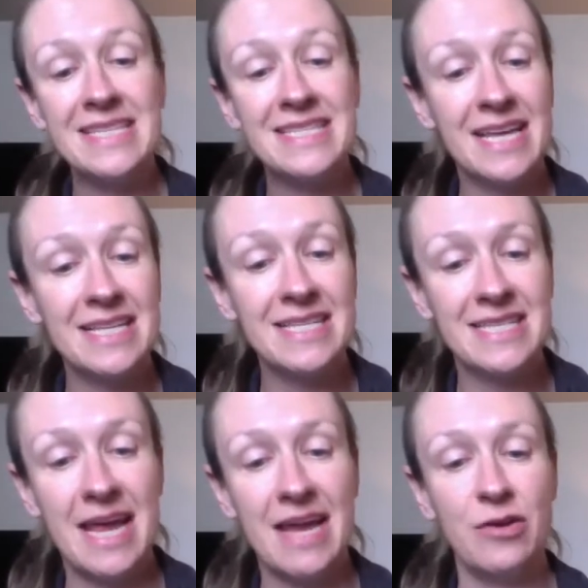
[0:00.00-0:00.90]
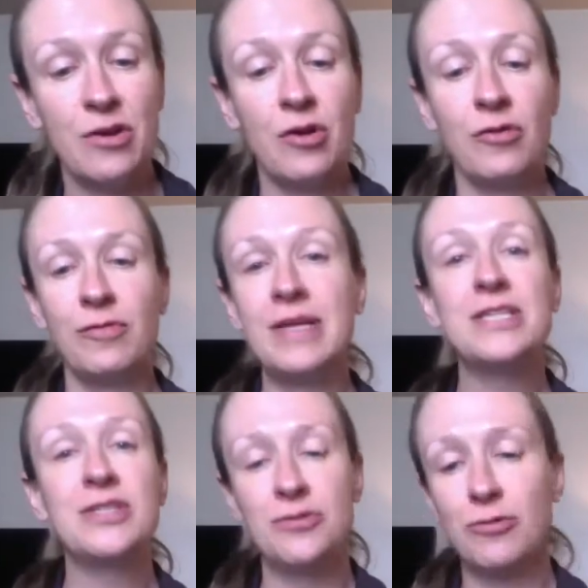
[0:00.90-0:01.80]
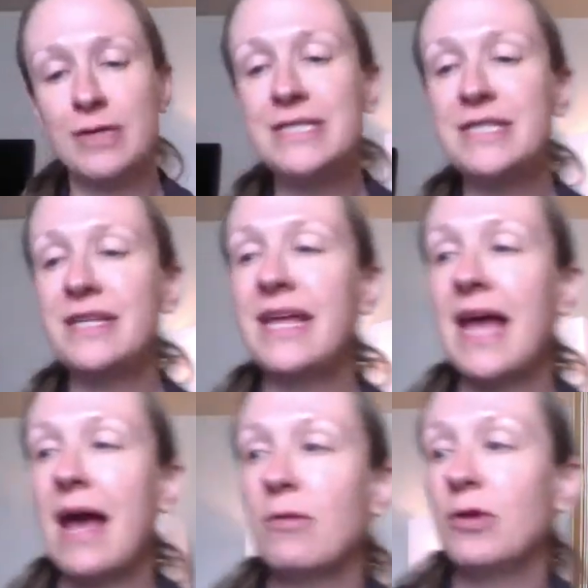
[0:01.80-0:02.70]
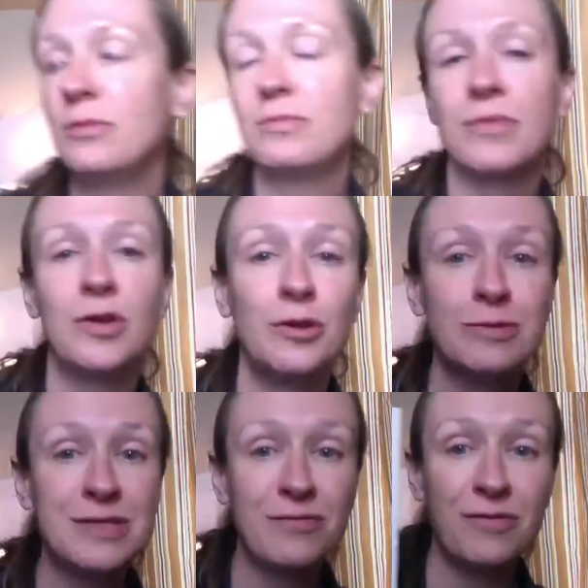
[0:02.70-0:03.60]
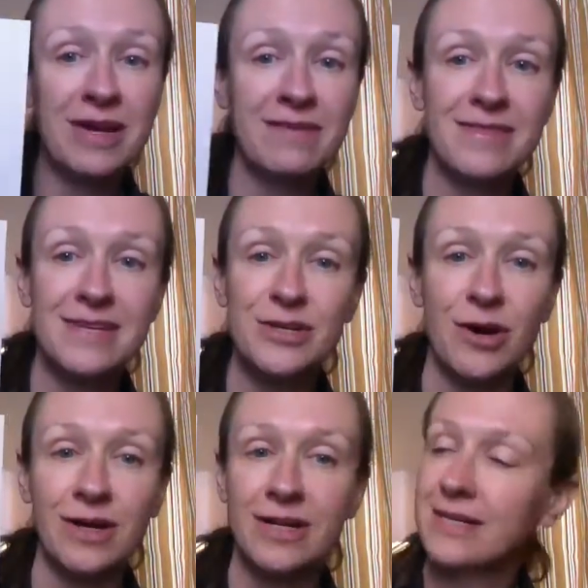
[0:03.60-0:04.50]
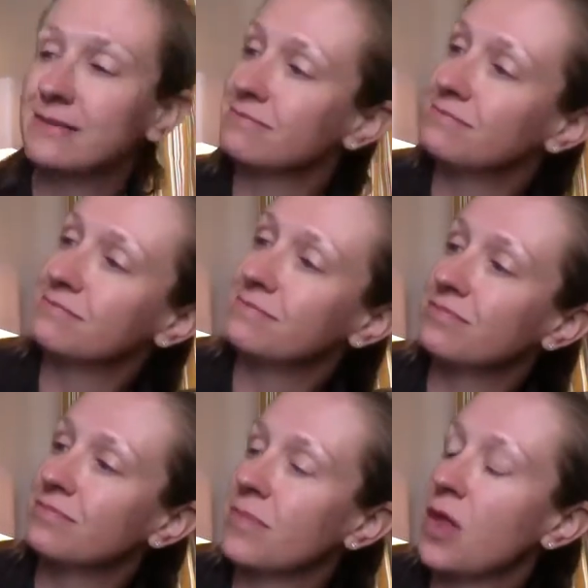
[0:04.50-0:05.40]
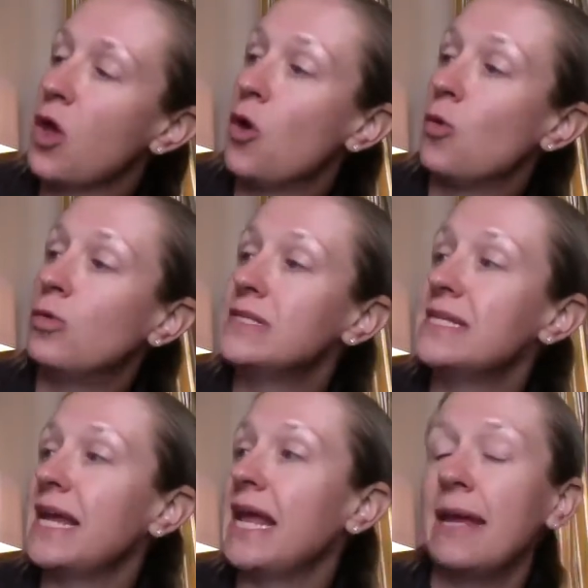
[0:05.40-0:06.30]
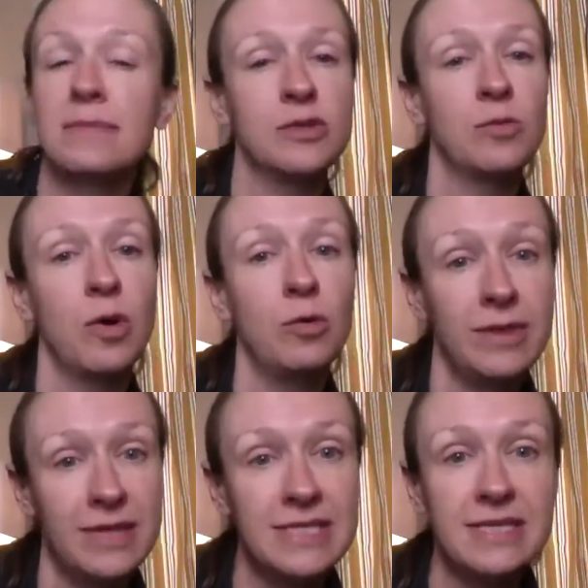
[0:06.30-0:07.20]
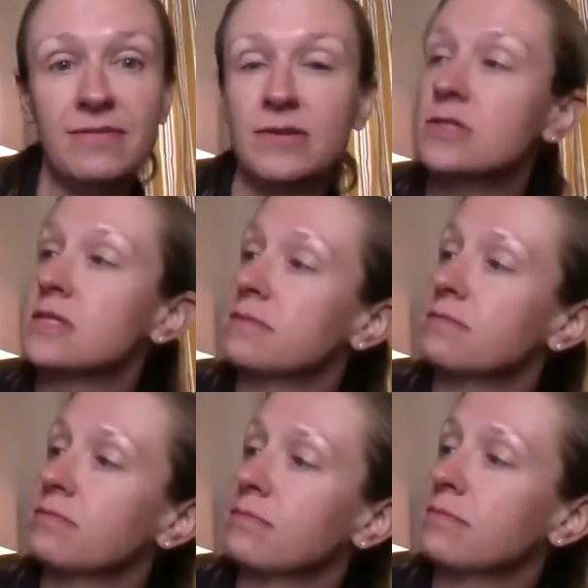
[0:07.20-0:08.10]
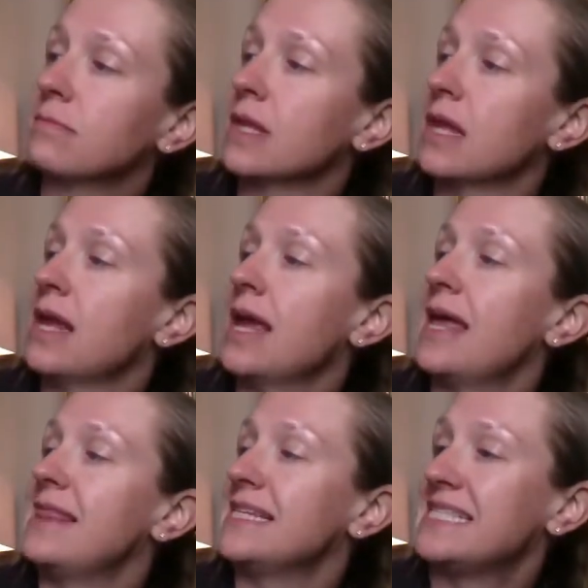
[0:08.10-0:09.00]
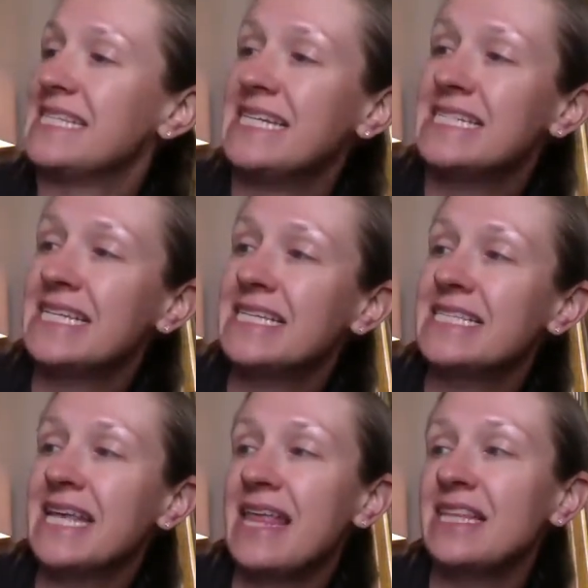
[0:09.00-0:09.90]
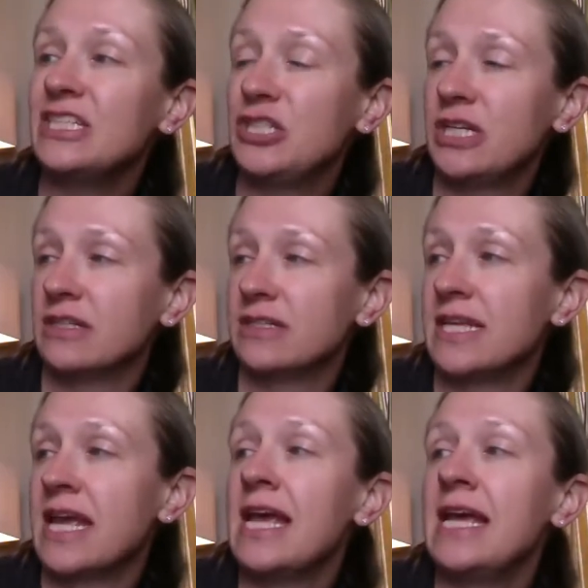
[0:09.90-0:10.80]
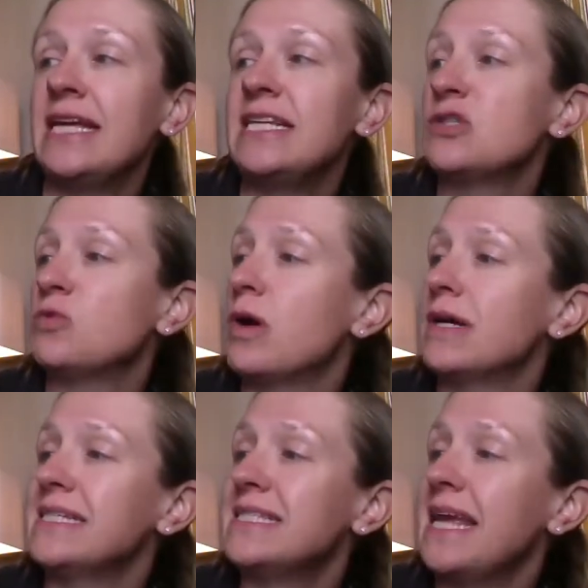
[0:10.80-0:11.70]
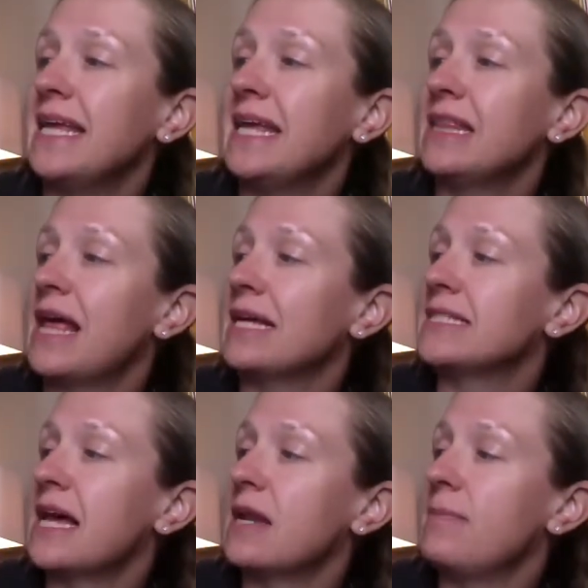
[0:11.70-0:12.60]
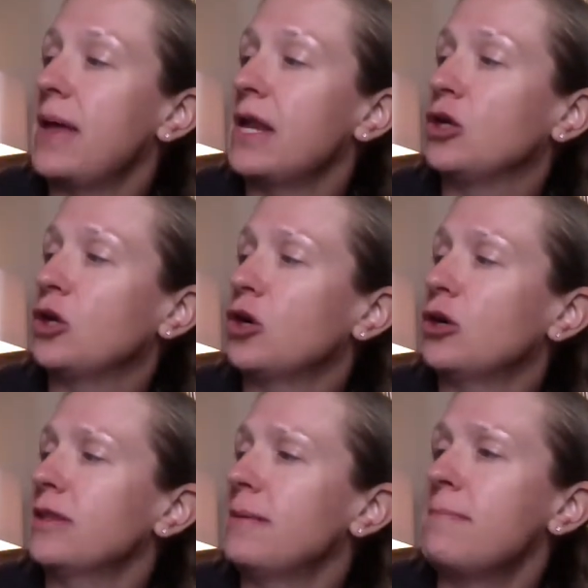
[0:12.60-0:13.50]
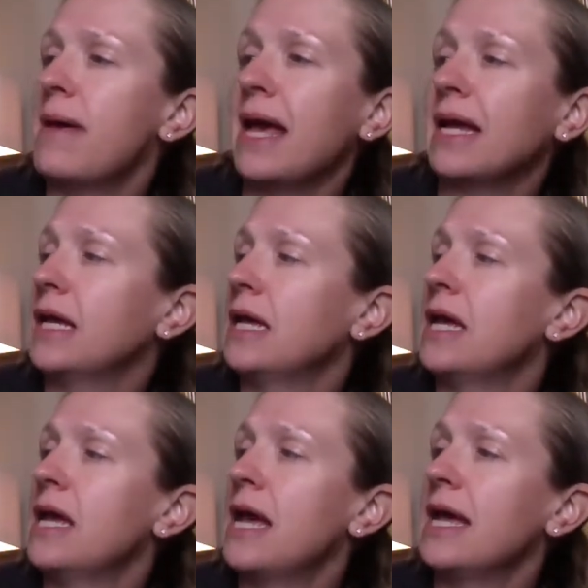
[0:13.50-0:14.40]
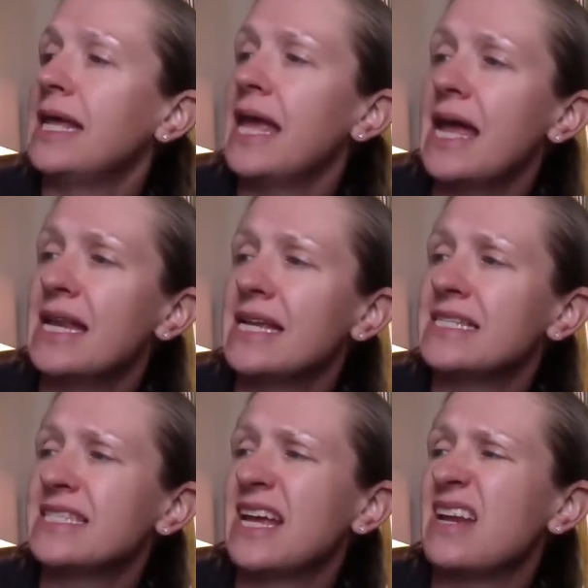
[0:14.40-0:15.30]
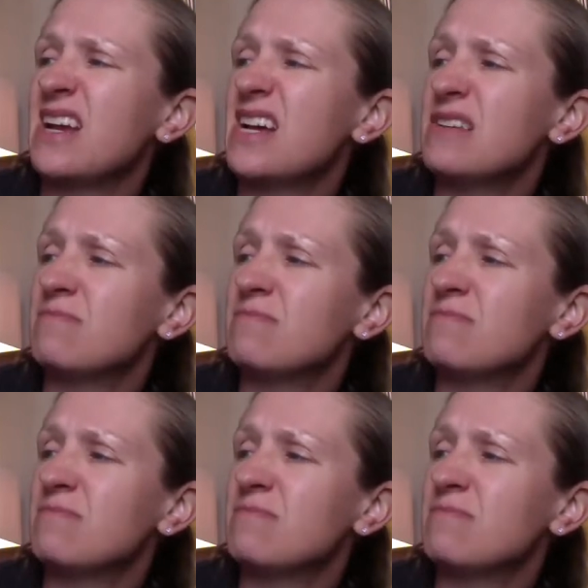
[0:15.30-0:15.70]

sunset, read stories to the owl, who was afraid of the dark. One day, Amos awoke with the sniffles and the sneezes and the chills. He swung his achy legs out of bed, curled them back again, and said, "Oh,